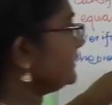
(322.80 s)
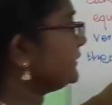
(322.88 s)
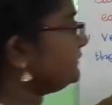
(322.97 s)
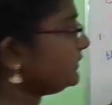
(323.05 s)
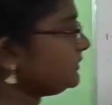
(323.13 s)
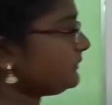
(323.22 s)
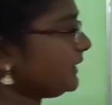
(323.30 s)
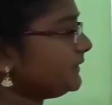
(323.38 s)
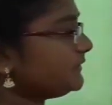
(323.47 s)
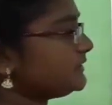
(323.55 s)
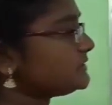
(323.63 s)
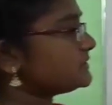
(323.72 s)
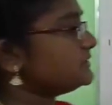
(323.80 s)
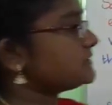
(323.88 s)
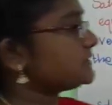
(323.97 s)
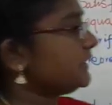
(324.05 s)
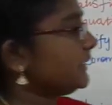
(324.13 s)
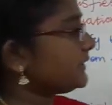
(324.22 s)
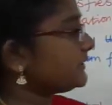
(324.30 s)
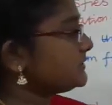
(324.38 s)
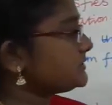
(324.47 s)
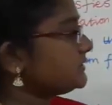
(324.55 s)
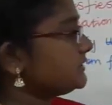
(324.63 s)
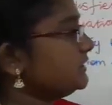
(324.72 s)
given matrix in this
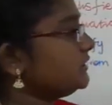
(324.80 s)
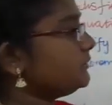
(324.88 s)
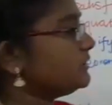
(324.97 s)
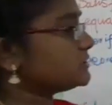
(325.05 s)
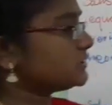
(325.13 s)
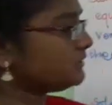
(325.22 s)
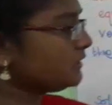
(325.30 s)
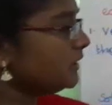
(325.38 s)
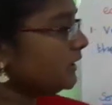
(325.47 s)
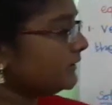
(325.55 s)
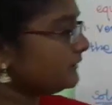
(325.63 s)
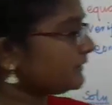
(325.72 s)
characteristic equation, the